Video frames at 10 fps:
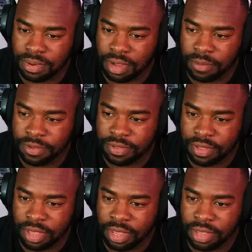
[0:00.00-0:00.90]
I'm gonna
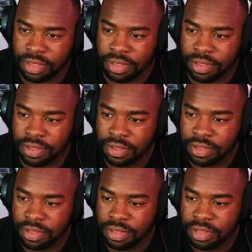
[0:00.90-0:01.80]
say
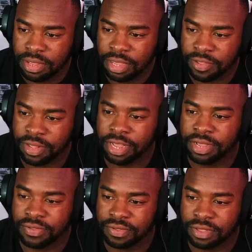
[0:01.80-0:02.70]
he's
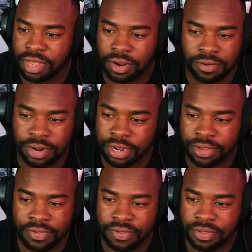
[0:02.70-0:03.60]
less. I don't know who that
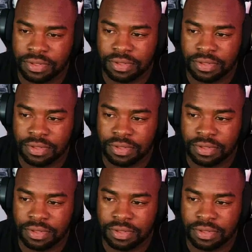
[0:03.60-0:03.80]
is.